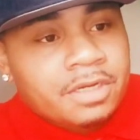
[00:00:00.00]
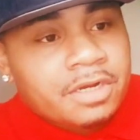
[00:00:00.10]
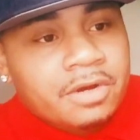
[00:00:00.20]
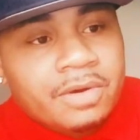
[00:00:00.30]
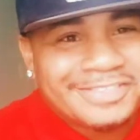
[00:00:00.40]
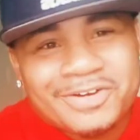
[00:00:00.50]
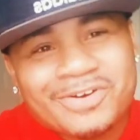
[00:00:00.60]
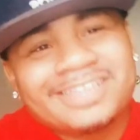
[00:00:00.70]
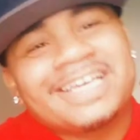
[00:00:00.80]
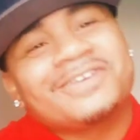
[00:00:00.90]
You know. All right,
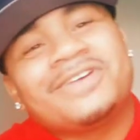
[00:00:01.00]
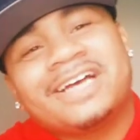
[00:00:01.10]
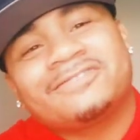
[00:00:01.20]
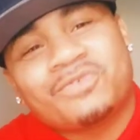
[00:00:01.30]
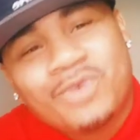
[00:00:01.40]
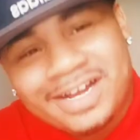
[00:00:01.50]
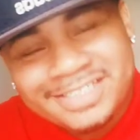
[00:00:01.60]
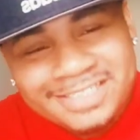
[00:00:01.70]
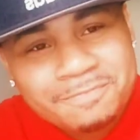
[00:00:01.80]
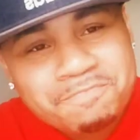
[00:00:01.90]
so I want to thank you guys for
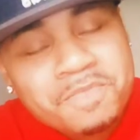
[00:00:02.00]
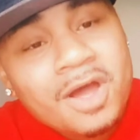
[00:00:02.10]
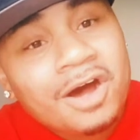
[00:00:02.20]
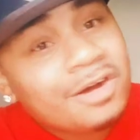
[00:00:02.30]
watching.